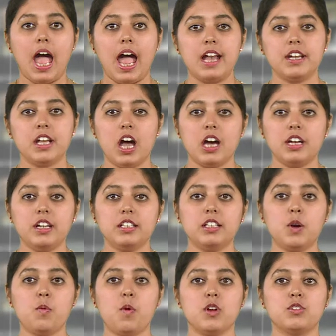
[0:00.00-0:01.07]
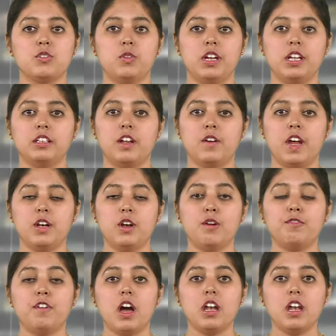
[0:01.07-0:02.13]
And another was during the reign
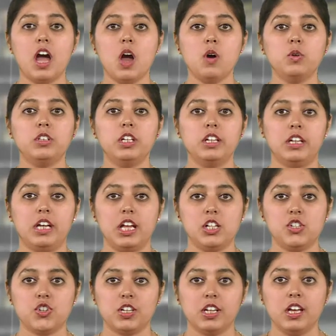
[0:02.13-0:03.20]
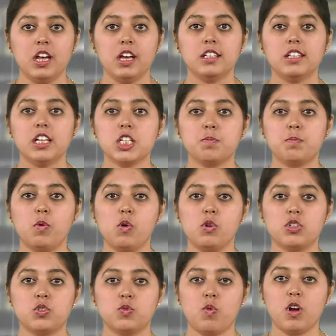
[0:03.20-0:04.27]
of Alauddin Khilji, this
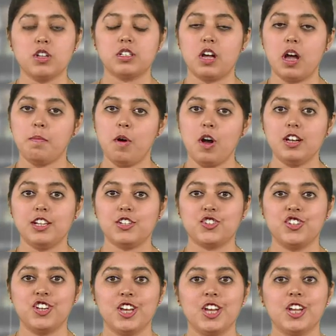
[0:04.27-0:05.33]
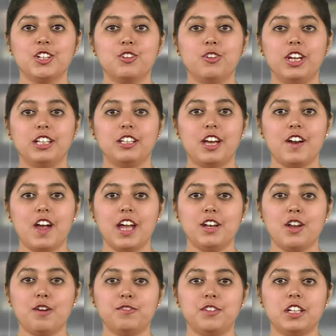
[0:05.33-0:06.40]
post was abolished. During the reign
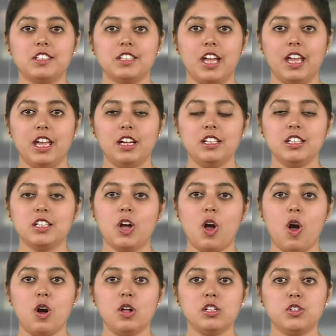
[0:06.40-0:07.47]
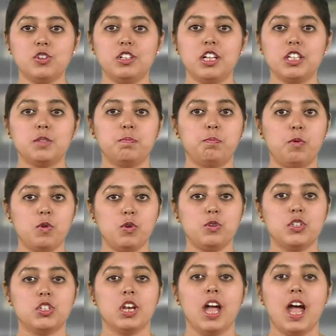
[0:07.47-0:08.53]
of the Sayyids, also this
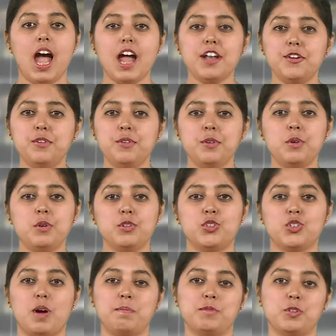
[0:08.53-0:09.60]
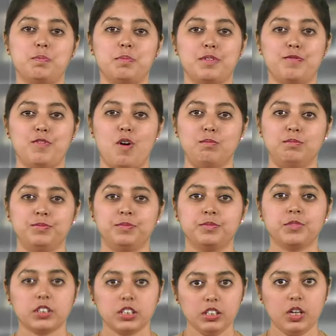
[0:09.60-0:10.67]
post had no job to perform.
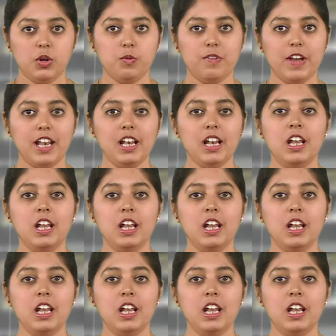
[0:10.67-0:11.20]
Well,